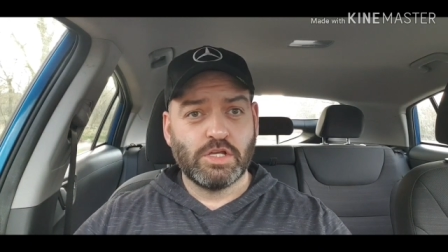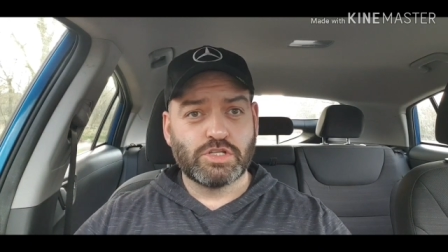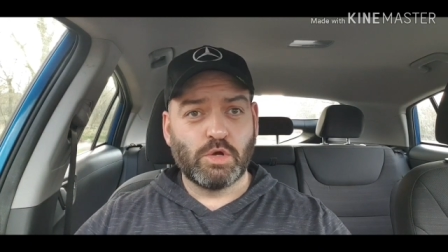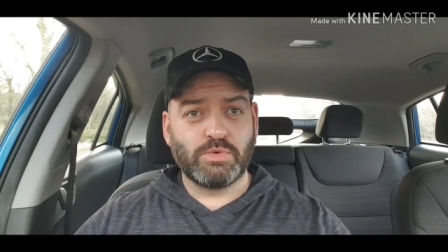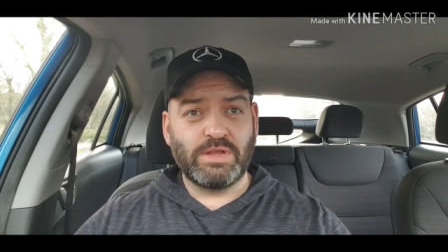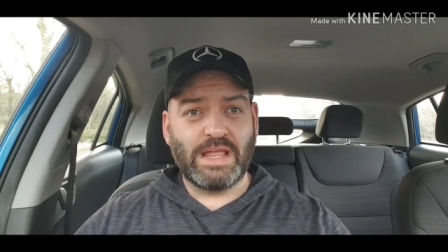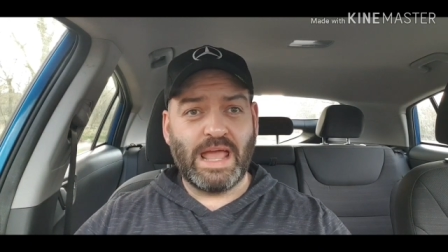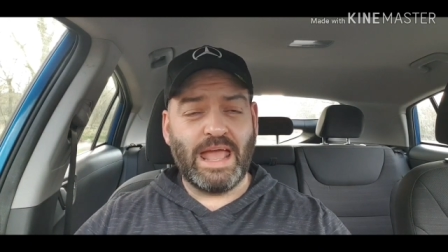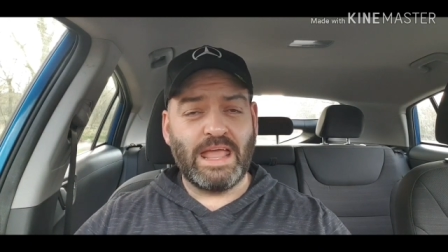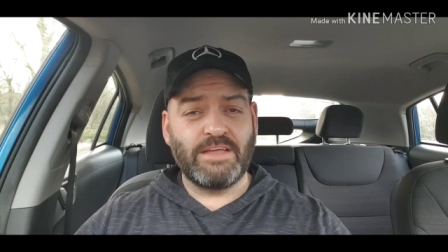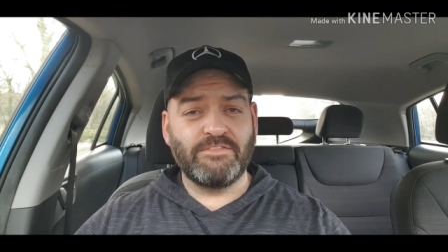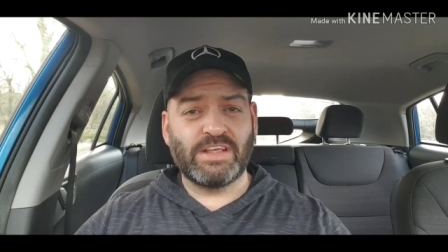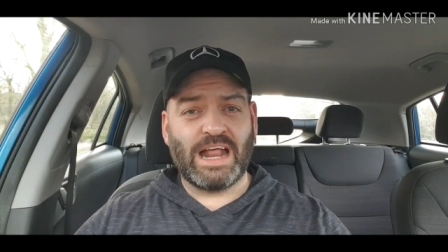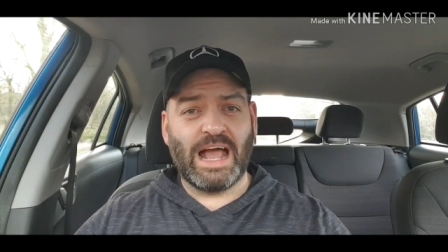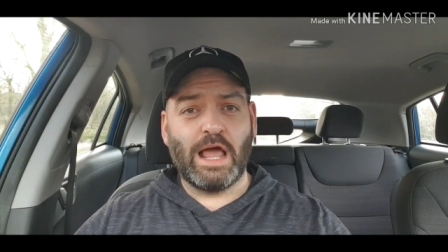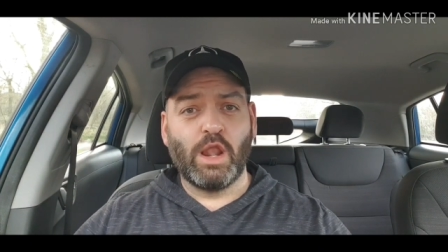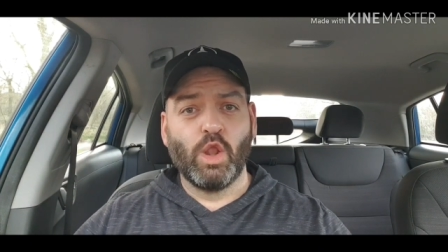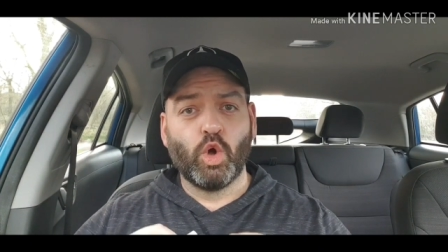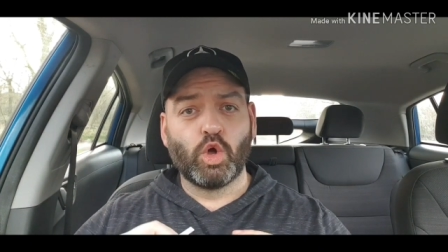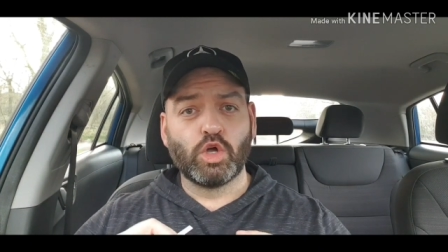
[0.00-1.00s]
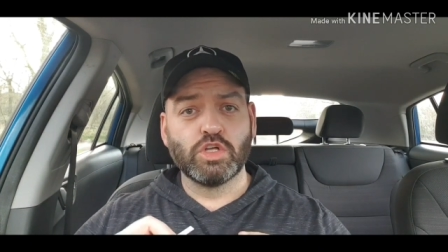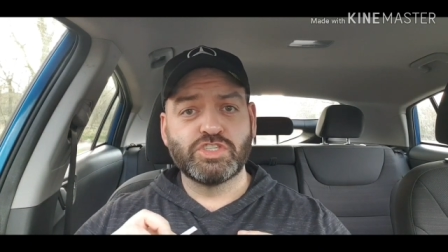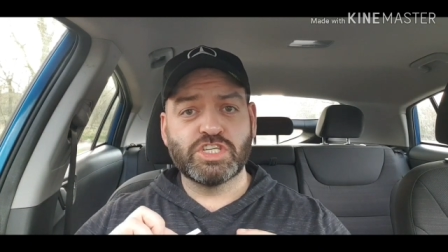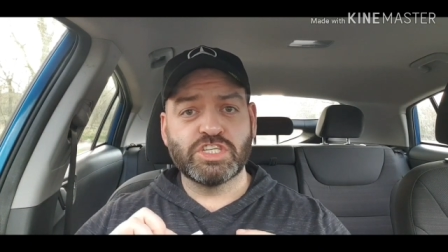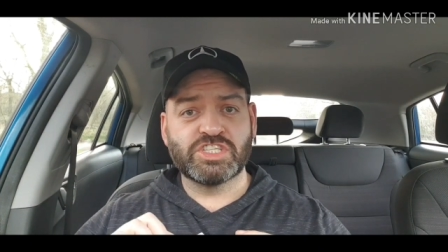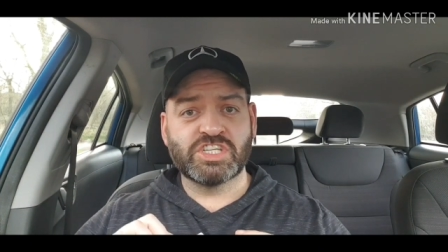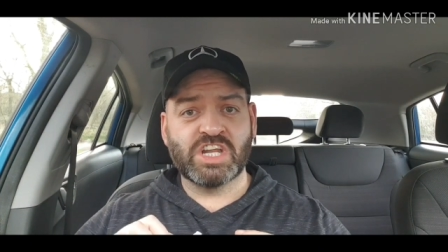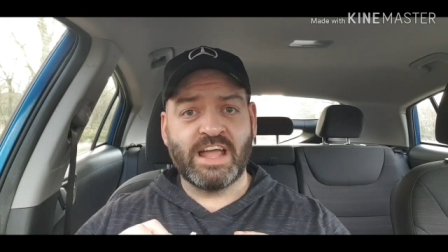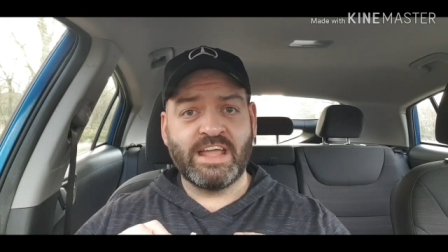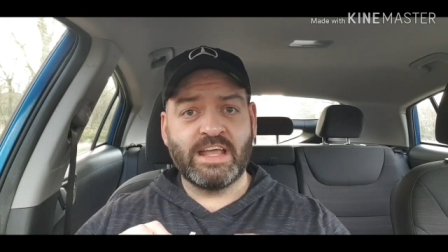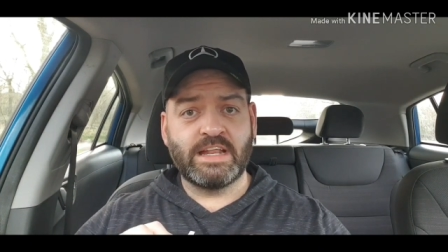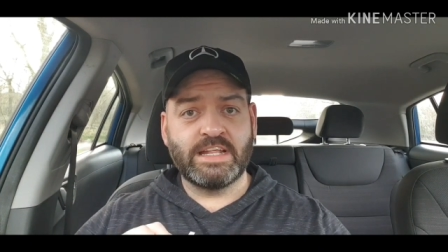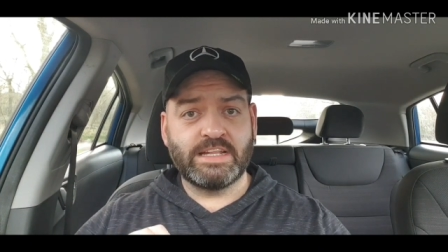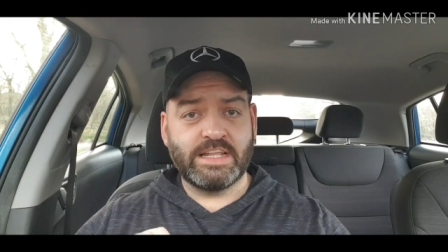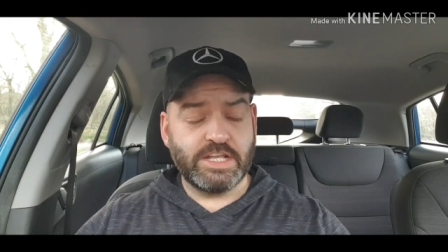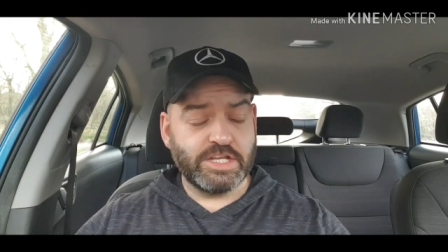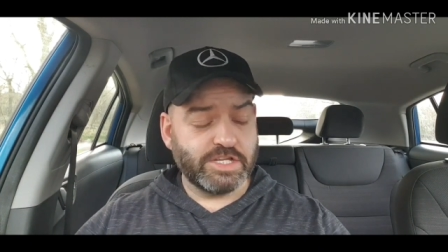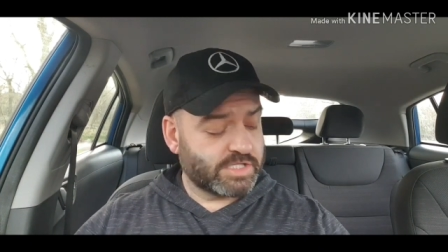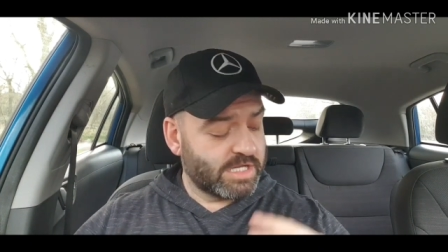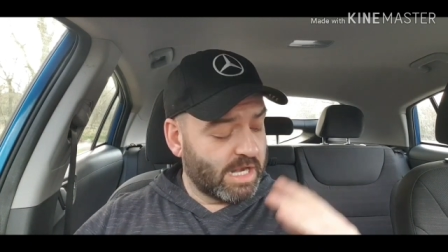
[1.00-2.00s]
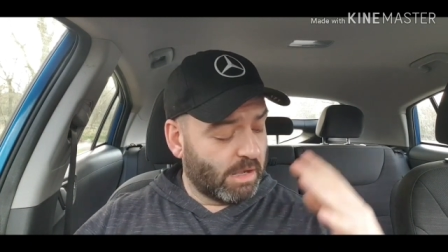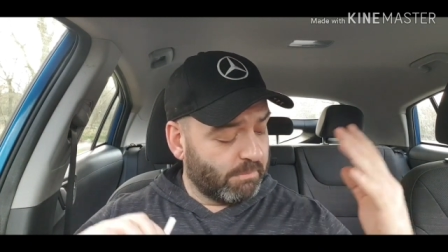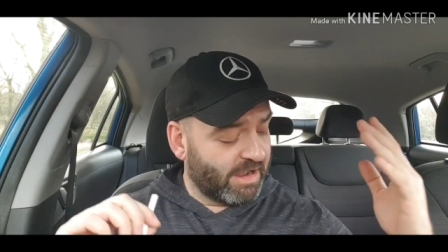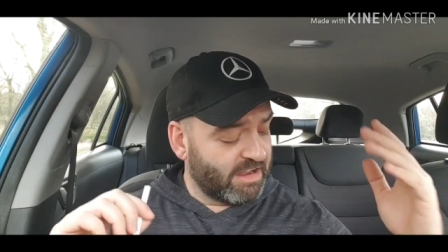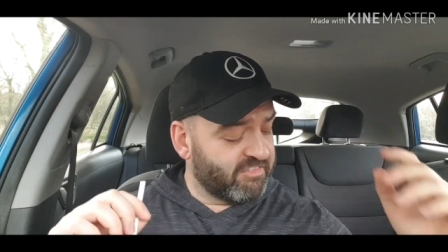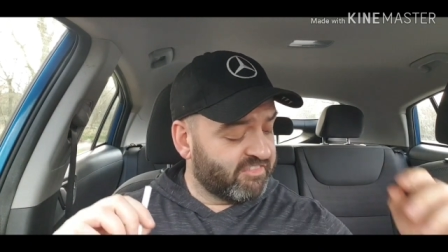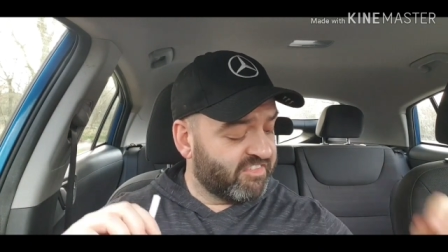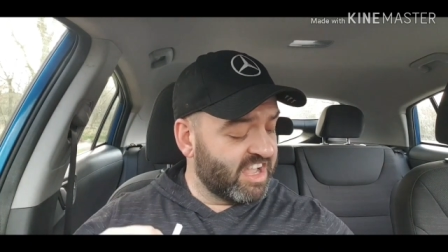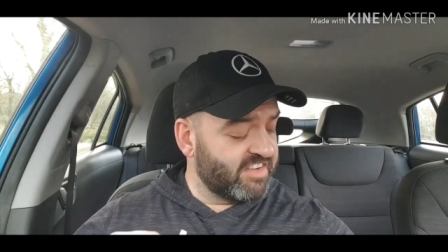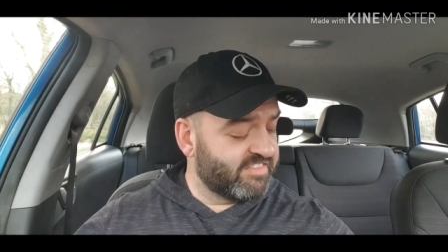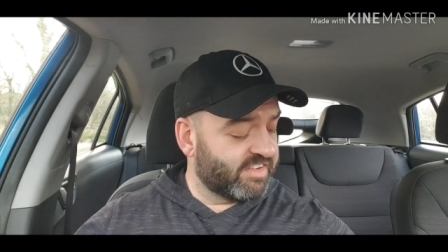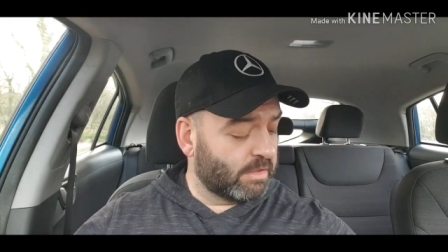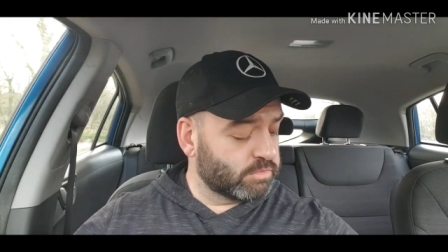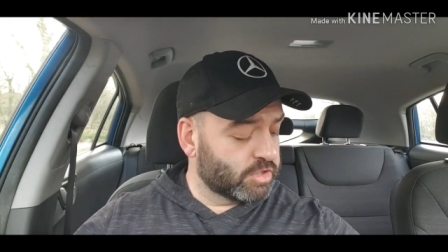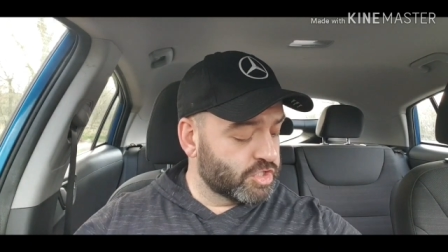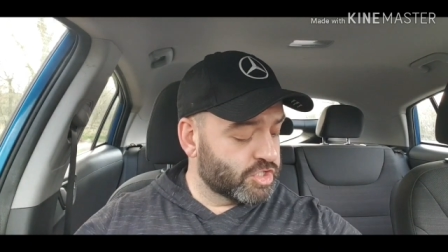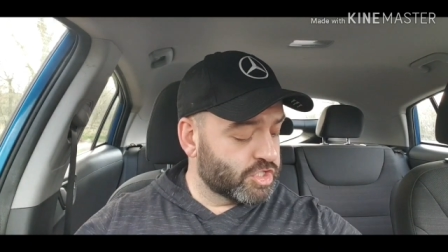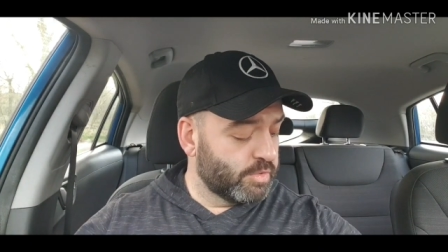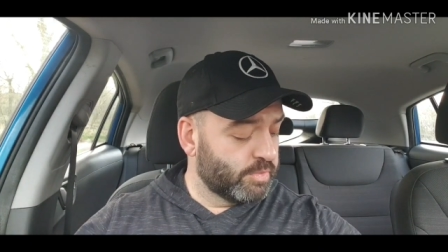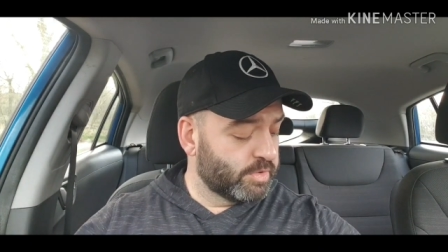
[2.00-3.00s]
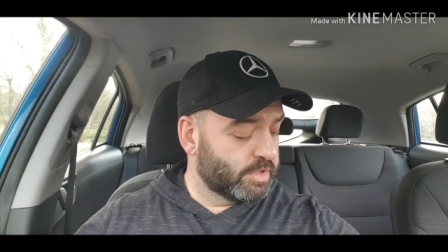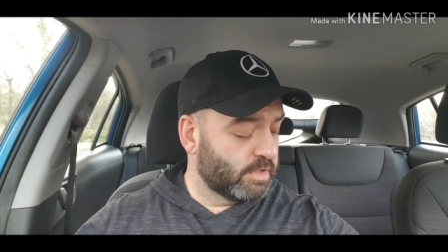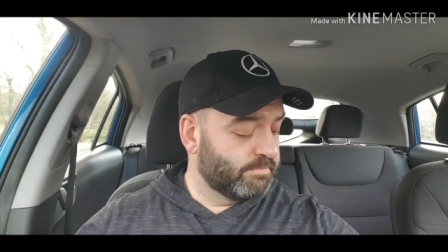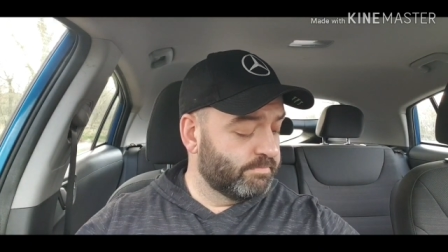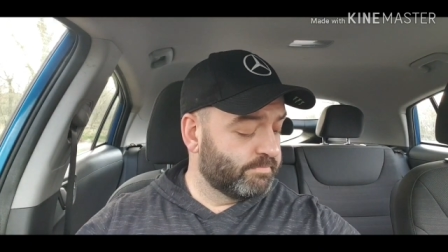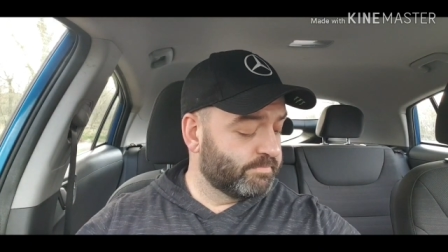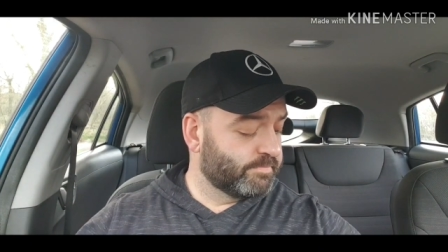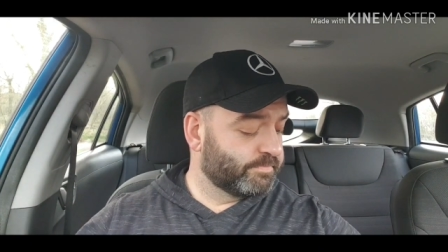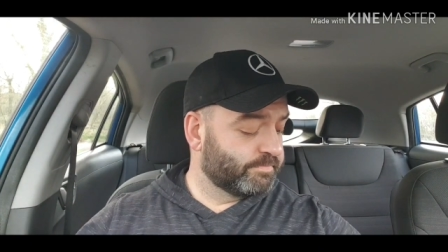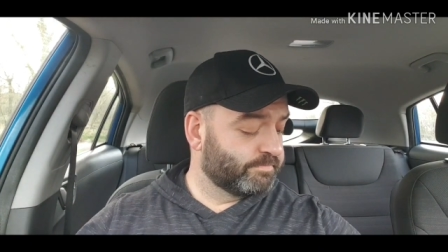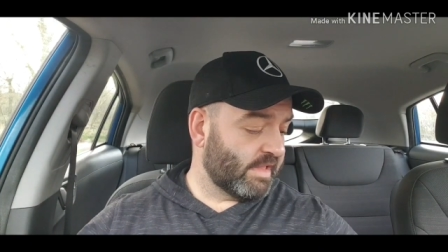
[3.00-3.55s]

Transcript: So yeah, if you are looking to try any of these, now my favourite out of the two of them